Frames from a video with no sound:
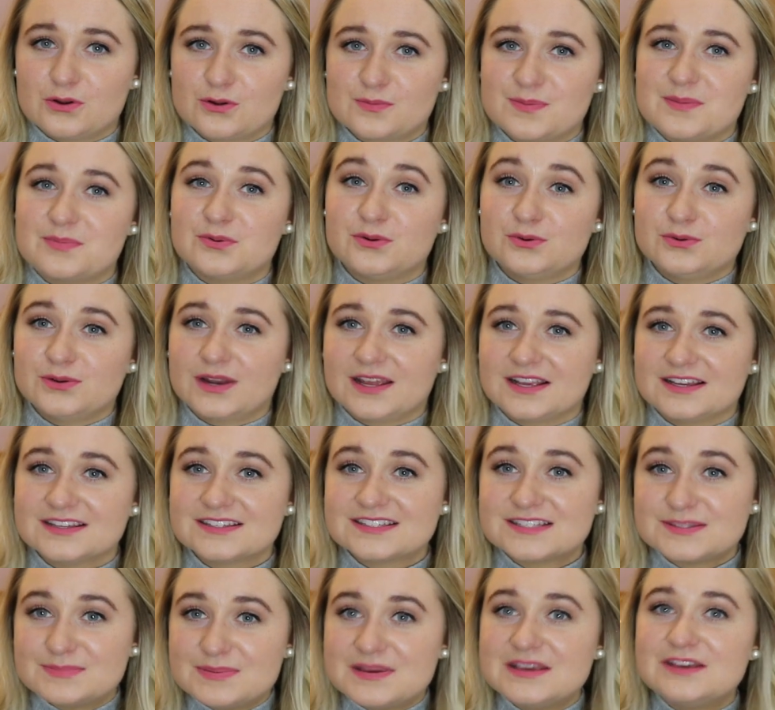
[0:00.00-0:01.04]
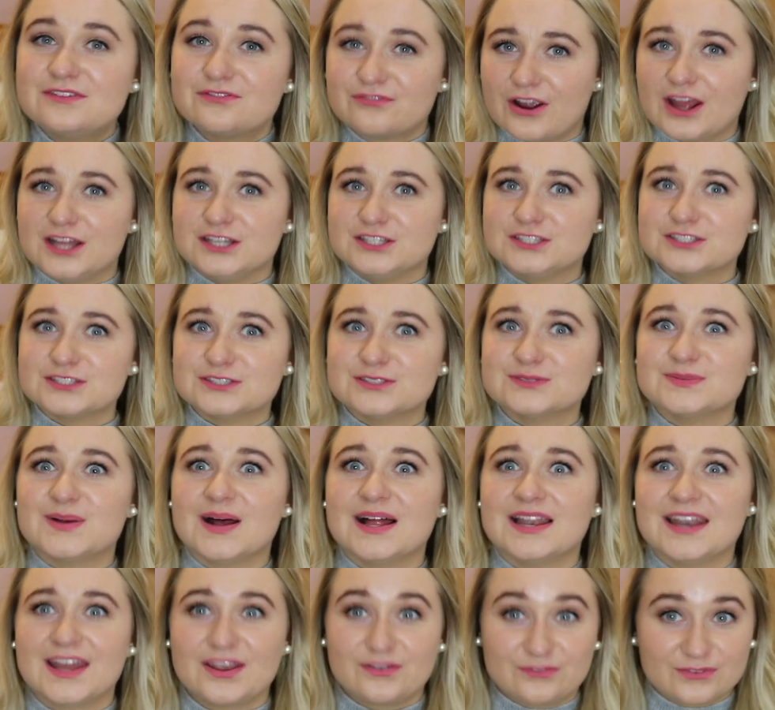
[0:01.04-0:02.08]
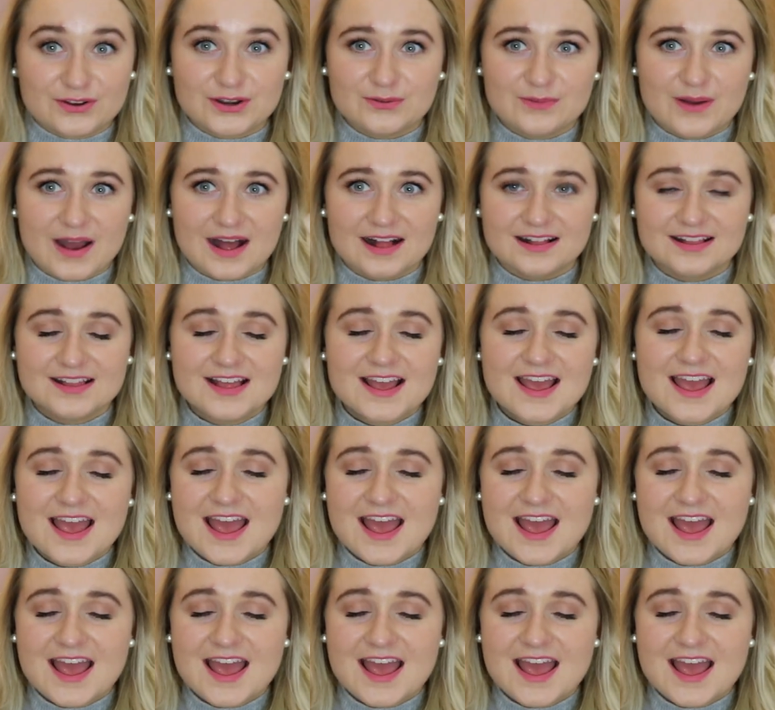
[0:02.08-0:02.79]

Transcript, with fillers: or people who like speak French as well, like really well.